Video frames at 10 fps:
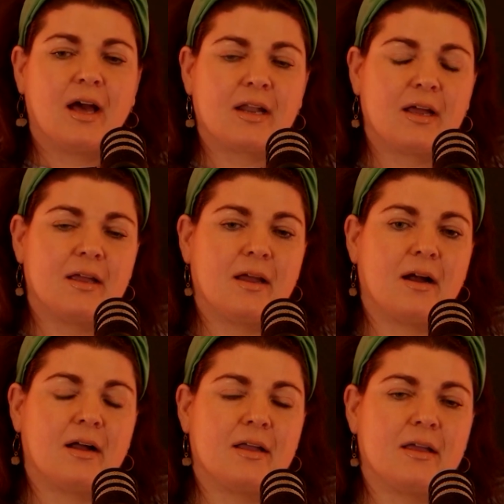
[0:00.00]
And
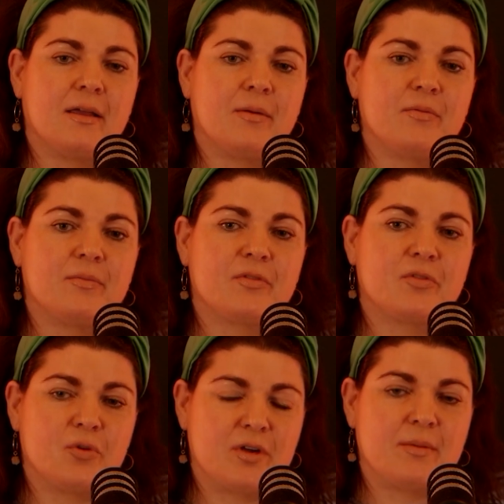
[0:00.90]
I
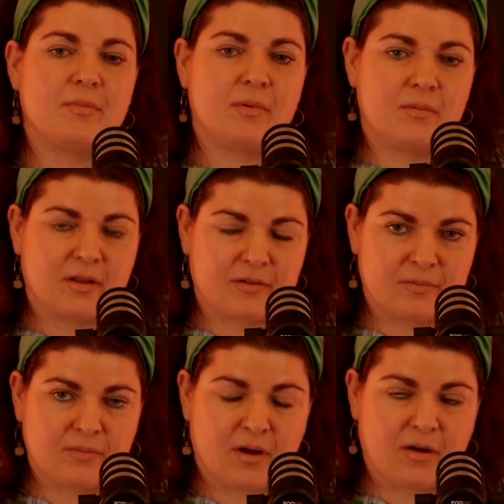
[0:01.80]
saw him
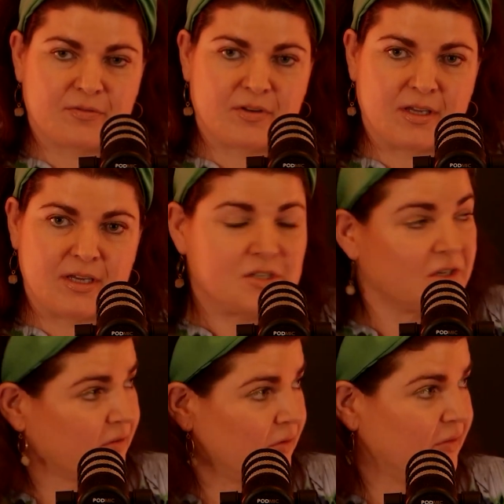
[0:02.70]
after he'd
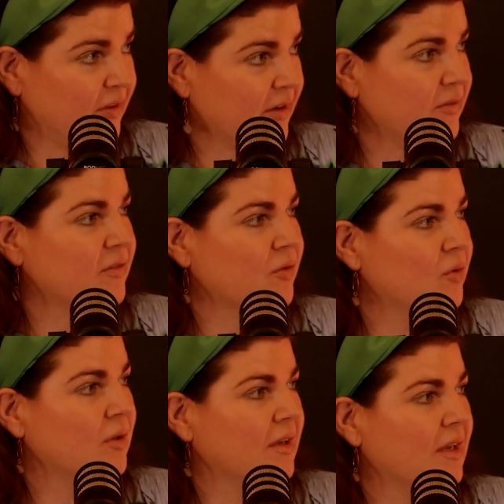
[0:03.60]
just gone to secondary
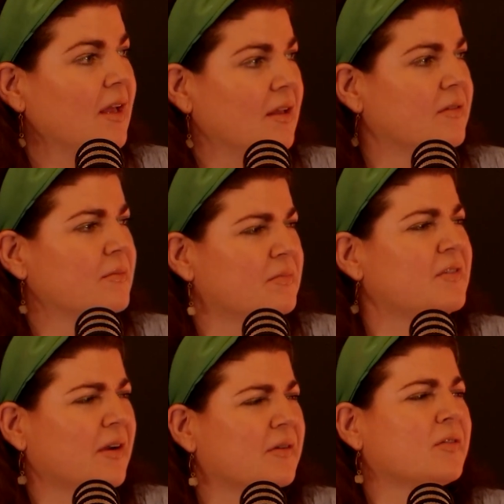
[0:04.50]
school, and
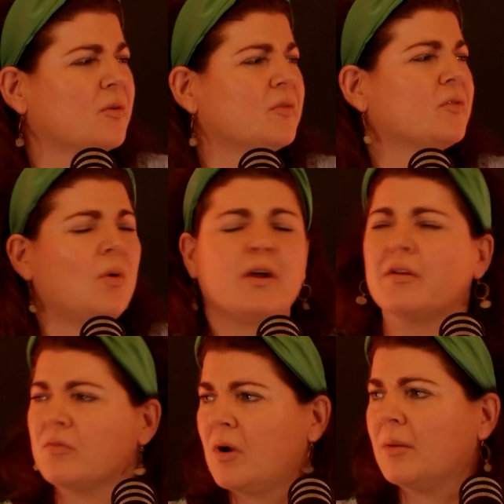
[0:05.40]
secondary school was quite
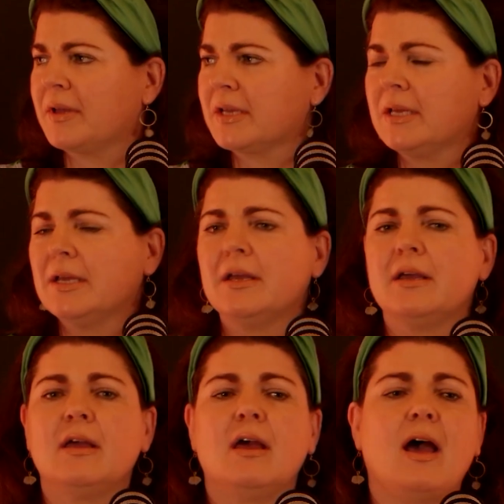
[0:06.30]
overwhelming.
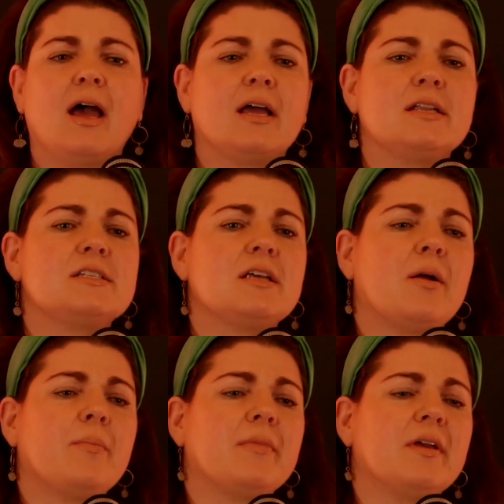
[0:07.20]

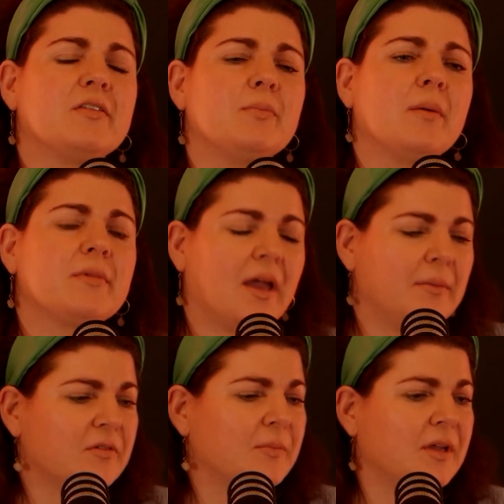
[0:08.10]
And his mum
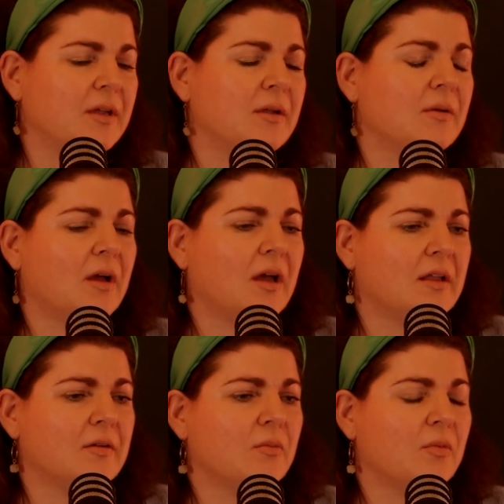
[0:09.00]
came to me
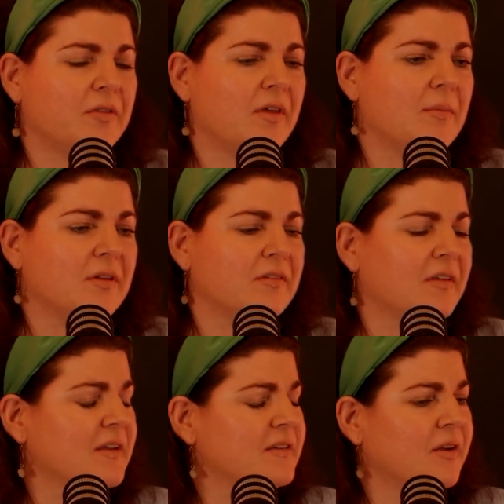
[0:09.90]
with him and
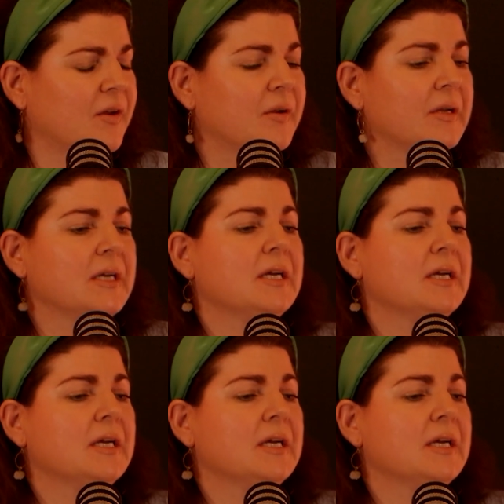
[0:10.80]
said, you know,